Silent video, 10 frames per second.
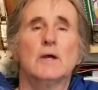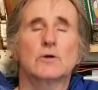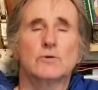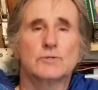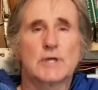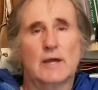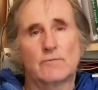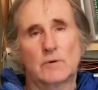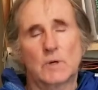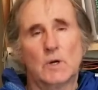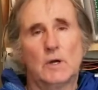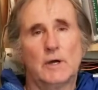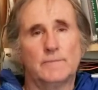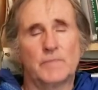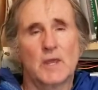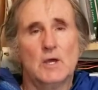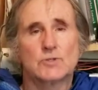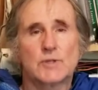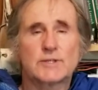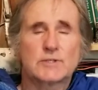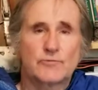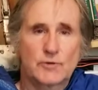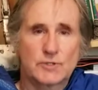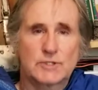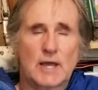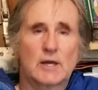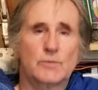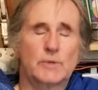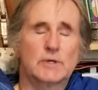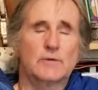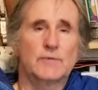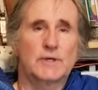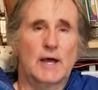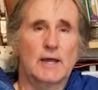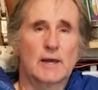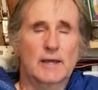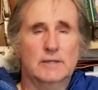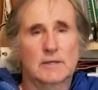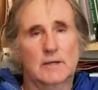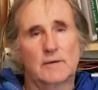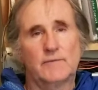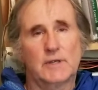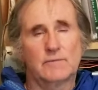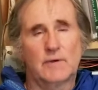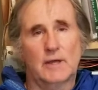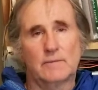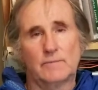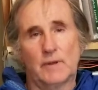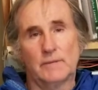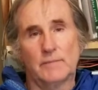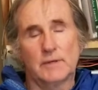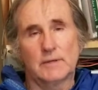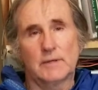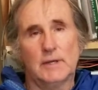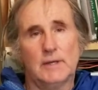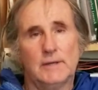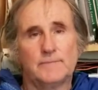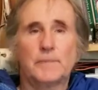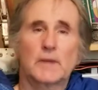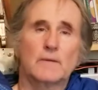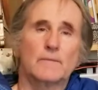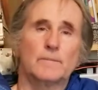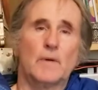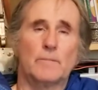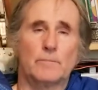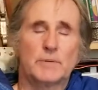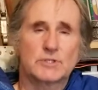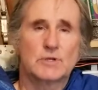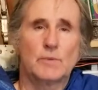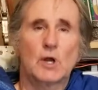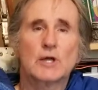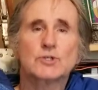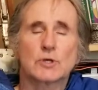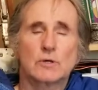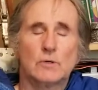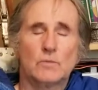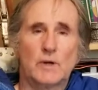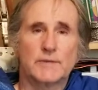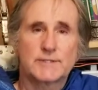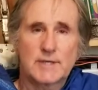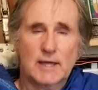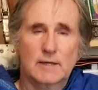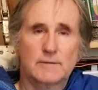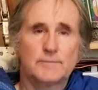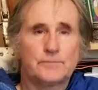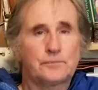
goes ever on. So that's the first element of the dialectic of the enlightenment, the epistemological one. The second